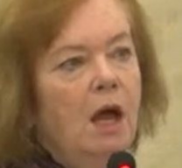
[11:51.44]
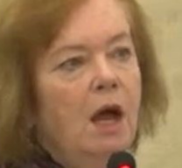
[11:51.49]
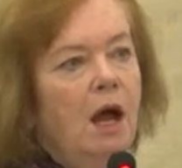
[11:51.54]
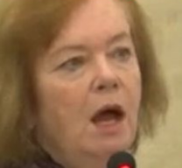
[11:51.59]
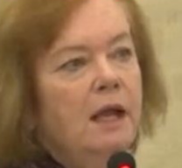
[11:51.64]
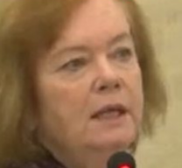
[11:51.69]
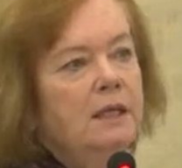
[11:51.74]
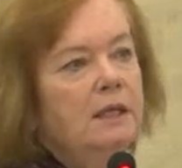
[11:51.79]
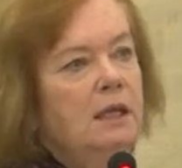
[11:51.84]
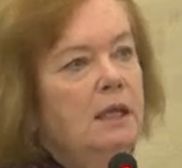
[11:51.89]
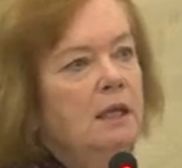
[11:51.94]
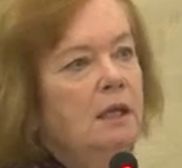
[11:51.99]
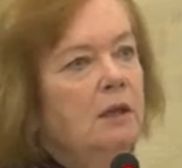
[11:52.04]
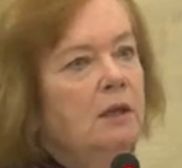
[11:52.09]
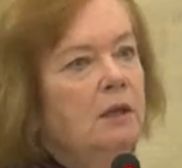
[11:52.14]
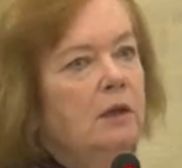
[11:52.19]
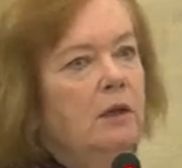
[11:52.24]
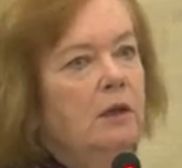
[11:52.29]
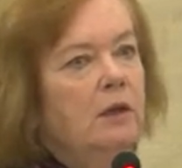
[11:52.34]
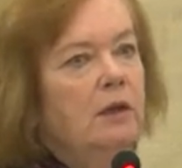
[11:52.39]
I
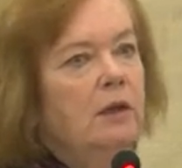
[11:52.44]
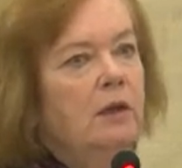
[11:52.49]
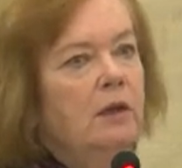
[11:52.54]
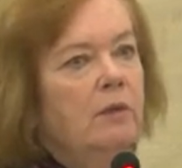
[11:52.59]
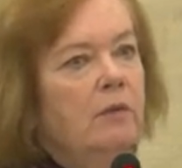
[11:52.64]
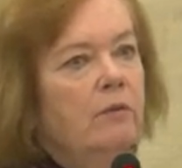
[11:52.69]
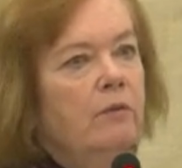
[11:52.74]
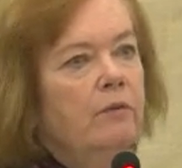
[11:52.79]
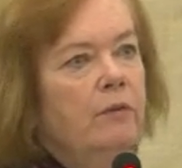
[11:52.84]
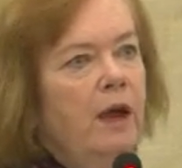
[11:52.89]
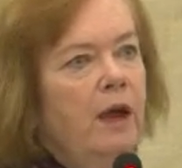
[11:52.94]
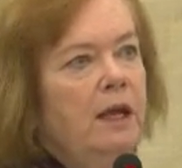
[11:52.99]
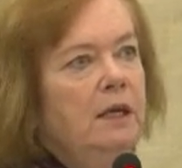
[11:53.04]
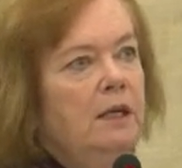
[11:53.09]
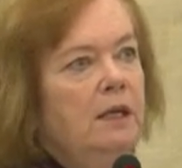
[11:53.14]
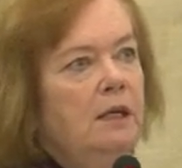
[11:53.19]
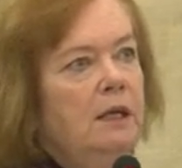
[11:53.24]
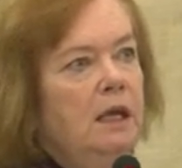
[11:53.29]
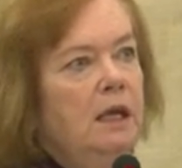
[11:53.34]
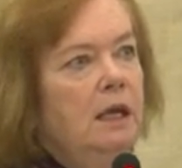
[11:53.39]
think,
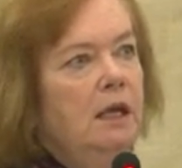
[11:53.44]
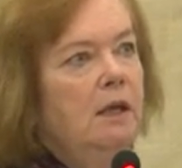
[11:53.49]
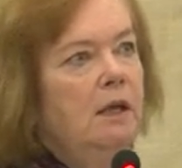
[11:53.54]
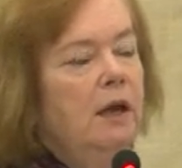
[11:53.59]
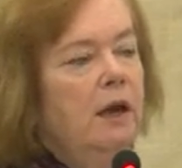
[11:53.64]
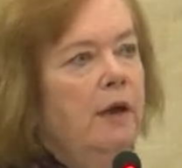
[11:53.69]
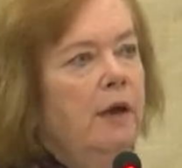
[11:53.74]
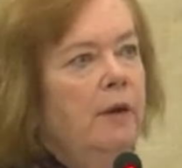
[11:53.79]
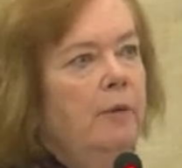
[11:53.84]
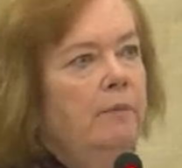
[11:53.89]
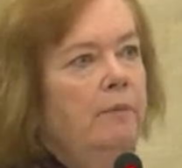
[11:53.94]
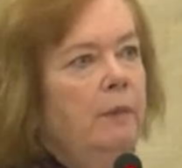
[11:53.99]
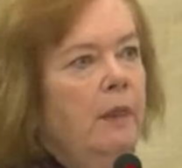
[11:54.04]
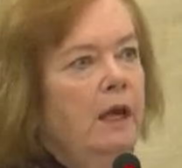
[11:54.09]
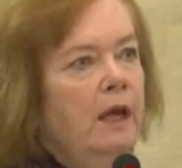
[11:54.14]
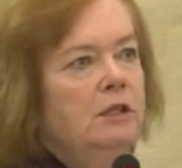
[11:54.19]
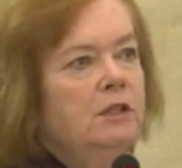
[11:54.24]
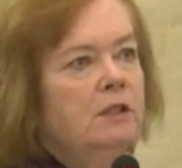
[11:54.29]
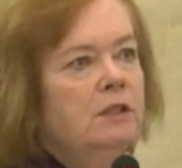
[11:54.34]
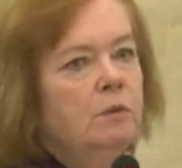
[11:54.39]
finally,
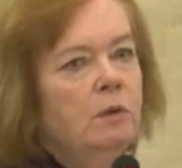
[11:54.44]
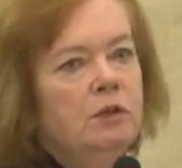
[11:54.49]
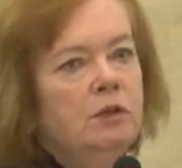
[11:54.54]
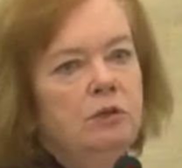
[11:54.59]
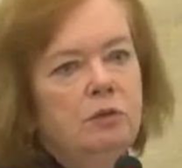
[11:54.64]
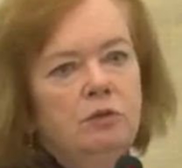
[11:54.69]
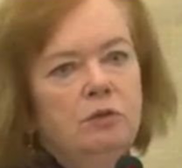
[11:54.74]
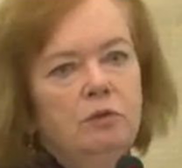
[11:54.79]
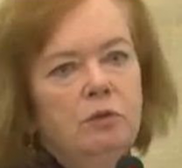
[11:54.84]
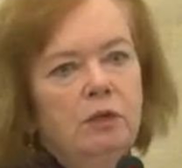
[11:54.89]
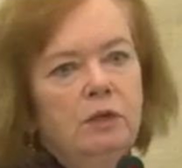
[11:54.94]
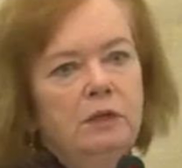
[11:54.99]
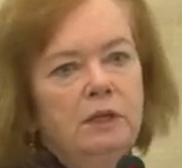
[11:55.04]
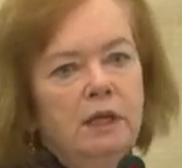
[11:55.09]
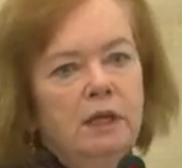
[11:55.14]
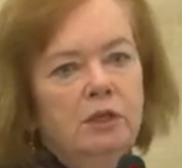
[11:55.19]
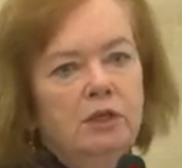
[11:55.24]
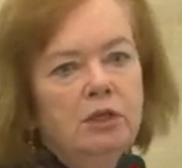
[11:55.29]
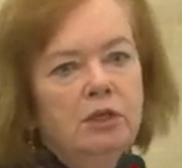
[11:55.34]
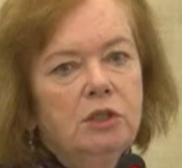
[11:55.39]
I just want to draw
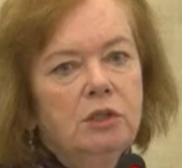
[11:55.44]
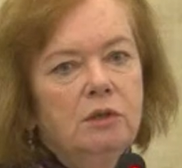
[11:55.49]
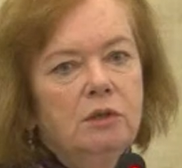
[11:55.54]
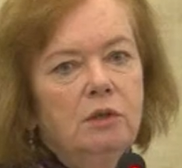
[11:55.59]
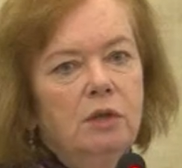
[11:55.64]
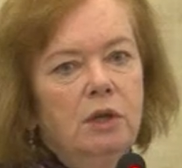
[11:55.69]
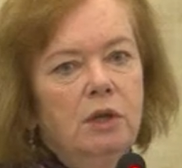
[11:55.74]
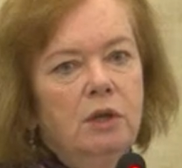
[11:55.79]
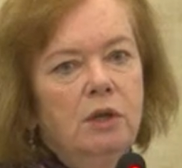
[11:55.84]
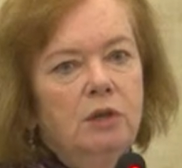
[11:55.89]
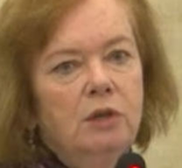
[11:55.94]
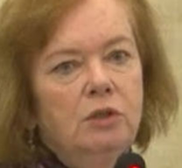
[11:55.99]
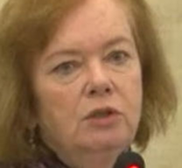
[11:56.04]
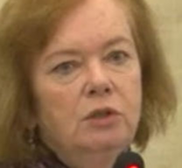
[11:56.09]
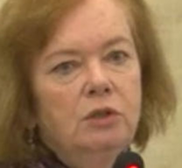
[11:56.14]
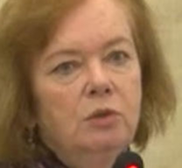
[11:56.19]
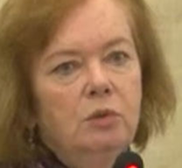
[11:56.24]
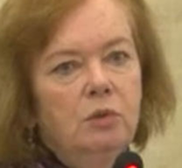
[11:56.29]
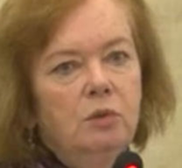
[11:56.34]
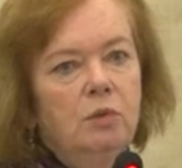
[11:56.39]
attention
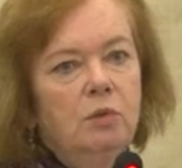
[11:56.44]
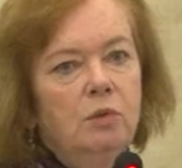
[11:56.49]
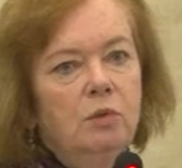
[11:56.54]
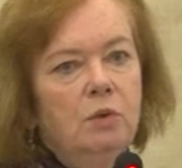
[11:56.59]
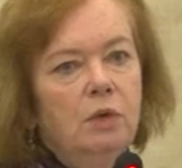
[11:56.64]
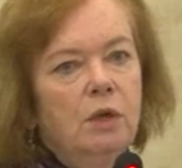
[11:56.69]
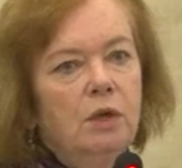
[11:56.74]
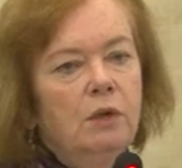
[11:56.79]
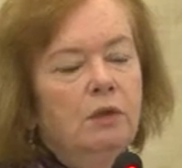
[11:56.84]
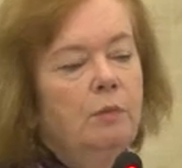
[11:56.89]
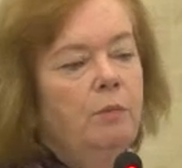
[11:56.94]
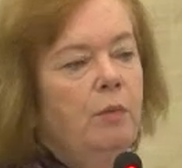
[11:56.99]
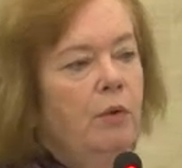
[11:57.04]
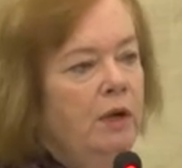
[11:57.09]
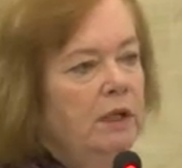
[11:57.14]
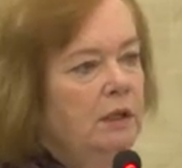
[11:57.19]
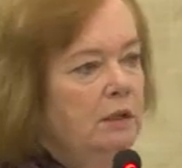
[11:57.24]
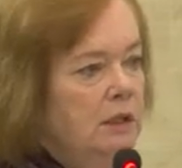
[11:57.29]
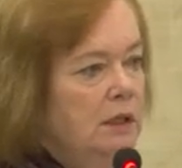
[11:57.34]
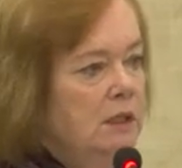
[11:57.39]
to the
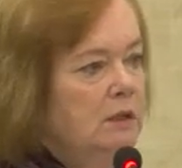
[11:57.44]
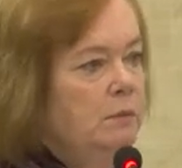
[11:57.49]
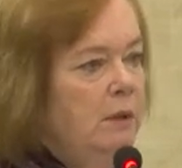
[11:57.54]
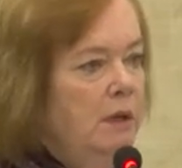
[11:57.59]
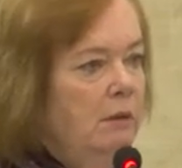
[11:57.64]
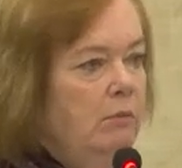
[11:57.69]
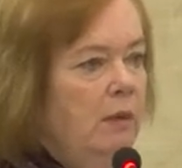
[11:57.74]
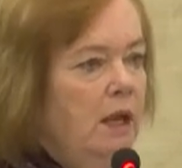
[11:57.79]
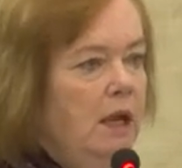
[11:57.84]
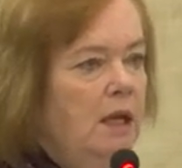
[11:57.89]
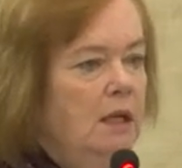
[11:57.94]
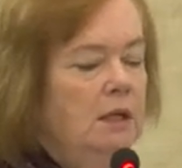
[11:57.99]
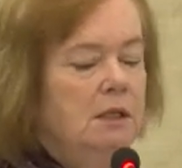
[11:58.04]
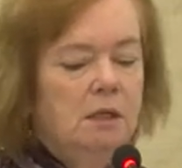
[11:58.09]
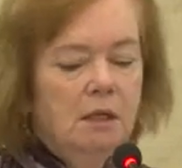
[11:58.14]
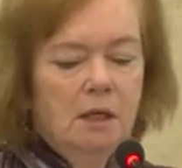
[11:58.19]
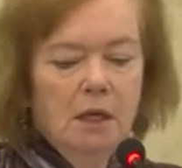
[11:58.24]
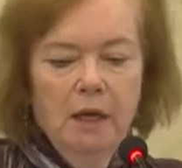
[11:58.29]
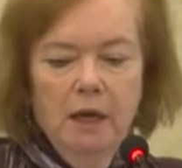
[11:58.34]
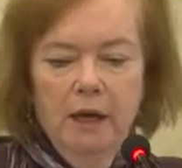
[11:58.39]
point that has been made
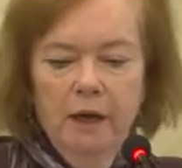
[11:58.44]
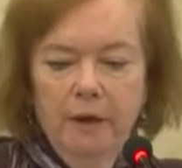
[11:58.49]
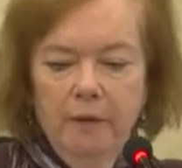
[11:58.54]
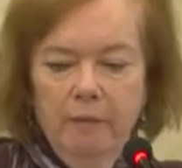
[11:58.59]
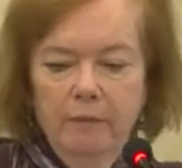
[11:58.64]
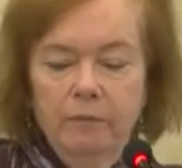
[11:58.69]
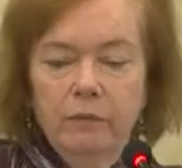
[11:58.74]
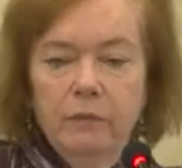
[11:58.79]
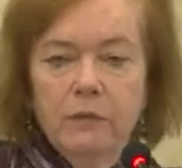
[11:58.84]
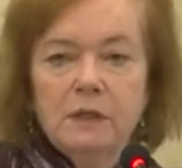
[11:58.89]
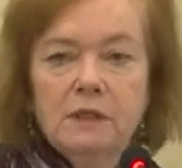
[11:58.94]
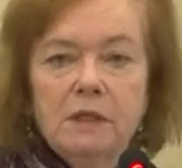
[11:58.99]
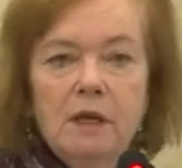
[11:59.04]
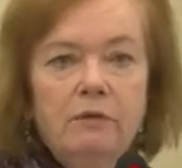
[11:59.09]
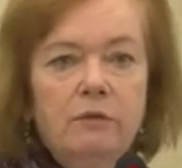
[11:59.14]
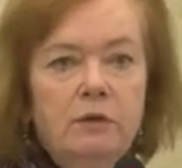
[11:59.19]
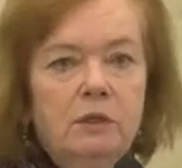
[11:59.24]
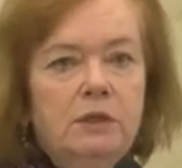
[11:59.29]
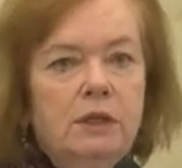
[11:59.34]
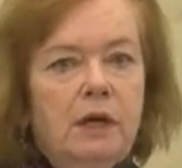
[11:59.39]

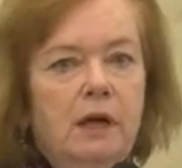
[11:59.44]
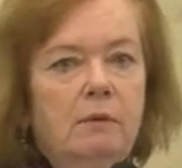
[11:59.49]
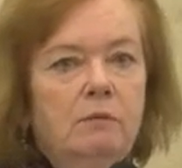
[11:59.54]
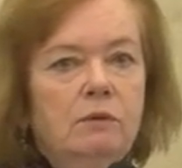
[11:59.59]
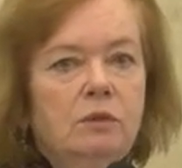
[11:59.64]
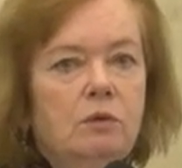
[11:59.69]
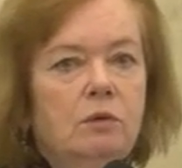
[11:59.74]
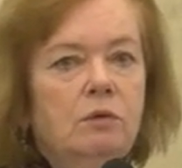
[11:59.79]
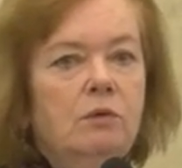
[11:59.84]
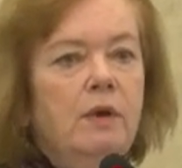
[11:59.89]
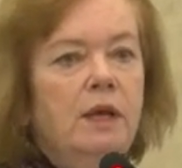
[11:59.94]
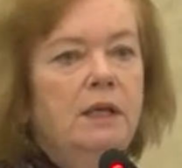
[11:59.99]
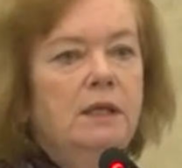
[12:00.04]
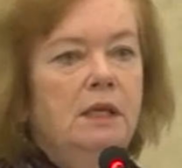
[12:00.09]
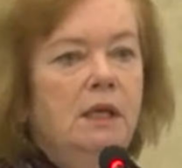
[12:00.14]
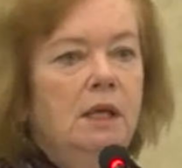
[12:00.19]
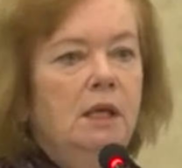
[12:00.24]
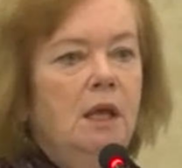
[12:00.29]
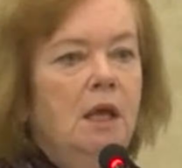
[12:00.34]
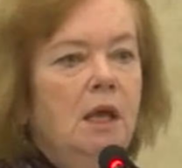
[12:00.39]
several times
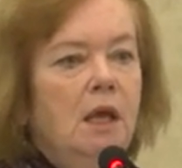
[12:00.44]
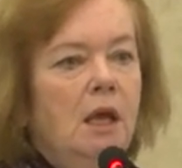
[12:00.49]
already,